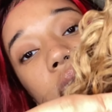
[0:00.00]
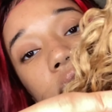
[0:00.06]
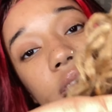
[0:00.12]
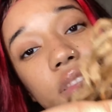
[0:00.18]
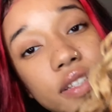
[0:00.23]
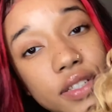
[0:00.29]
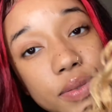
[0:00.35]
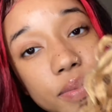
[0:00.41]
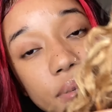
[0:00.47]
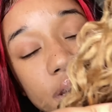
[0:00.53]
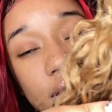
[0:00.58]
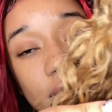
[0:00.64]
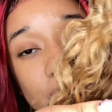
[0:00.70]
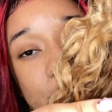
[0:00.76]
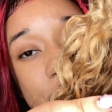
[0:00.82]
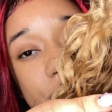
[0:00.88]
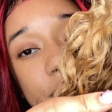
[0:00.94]
This wig
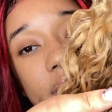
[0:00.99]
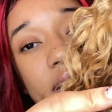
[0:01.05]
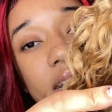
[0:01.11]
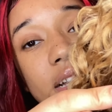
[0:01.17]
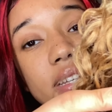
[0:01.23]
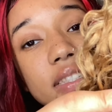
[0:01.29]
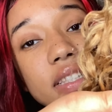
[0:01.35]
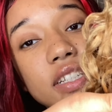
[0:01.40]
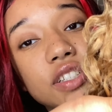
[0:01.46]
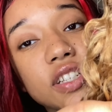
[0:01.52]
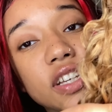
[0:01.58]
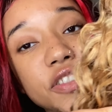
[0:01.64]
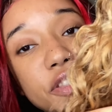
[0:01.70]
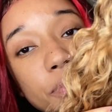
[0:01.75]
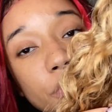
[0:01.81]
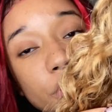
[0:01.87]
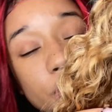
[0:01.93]
also has
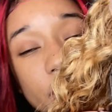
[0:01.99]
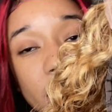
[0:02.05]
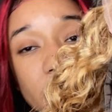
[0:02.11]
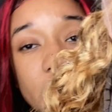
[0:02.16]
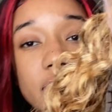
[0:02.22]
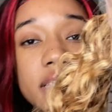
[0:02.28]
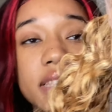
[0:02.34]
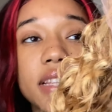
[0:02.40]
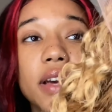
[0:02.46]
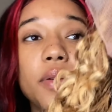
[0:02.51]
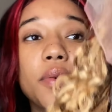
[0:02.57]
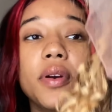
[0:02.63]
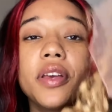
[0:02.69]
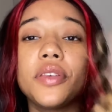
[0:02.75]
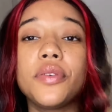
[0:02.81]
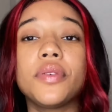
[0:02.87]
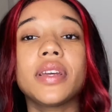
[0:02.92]
adjustable bands. That
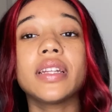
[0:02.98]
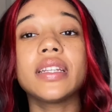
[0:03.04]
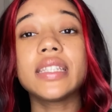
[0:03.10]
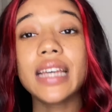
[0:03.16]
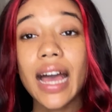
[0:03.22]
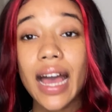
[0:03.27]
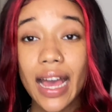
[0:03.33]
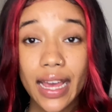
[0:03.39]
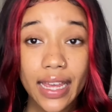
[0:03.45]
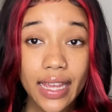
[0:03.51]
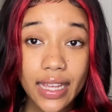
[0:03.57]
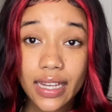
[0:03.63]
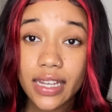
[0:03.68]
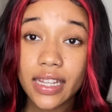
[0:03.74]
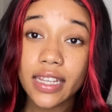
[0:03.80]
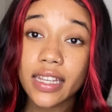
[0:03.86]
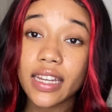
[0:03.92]
way you can
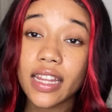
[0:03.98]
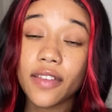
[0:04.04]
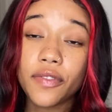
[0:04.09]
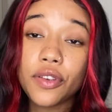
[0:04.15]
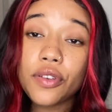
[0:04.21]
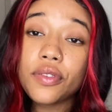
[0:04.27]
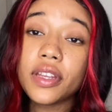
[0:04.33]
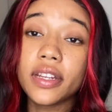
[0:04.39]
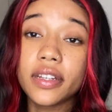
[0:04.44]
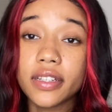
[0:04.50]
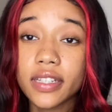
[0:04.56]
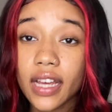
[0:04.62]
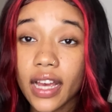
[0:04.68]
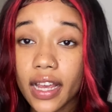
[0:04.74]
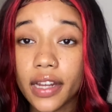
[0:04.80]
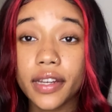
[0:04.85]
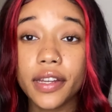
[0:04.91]
tighten it if you need to
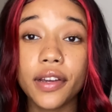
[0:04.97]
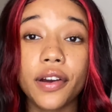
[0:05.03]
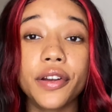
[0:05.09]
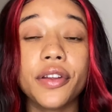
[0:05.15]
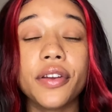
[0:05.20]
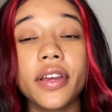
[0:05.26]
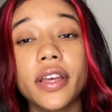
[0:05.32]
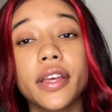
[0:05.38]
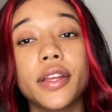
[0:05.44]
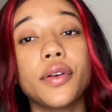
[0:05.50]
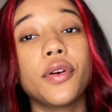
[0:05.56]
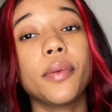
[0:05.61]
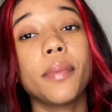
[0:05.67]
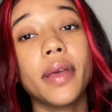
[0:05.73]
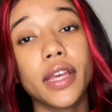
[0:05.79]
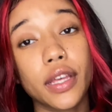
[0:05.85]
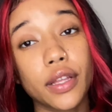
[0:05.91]
tighten it on your head or
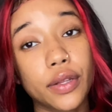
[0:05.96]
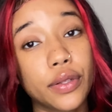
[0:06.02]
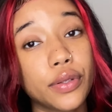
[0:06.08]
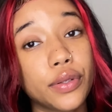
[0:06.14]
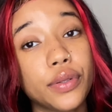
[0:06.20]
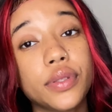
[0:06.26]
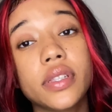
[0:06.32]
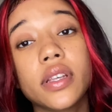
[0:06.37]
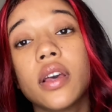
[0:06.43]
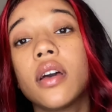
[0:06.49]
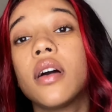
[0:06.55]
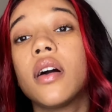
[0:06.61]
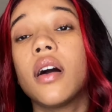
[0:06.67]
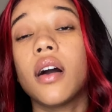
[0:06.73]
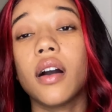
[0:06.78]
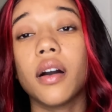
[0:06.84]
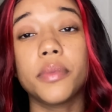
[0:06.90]
make it loose
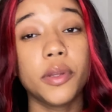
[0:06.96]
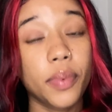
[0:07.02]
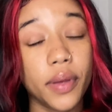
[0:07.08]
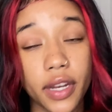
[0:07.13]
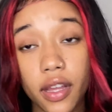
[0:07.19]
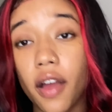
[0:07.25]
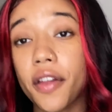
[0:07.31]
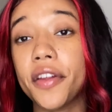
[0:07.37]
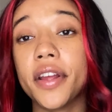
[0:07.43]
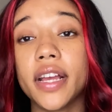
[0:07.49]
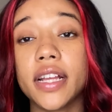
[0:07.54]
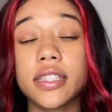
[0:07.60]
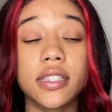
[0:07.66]
um, depending on your head